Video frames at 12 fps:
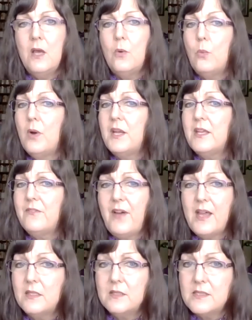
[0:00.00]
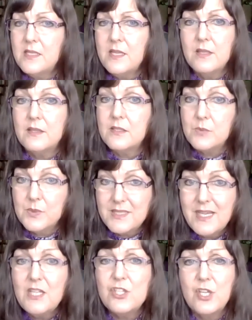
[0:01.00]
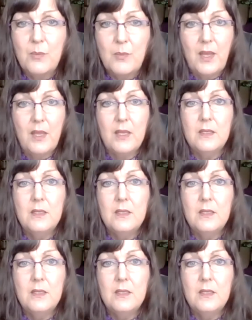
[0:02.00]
What if I could see that this was teaching me?